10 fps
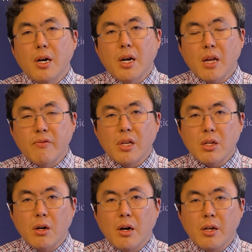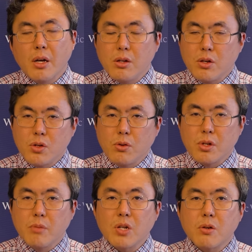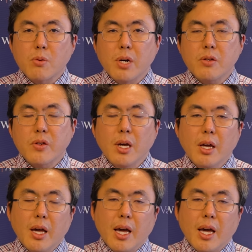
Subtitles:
are heavily tied to short-term interest rates.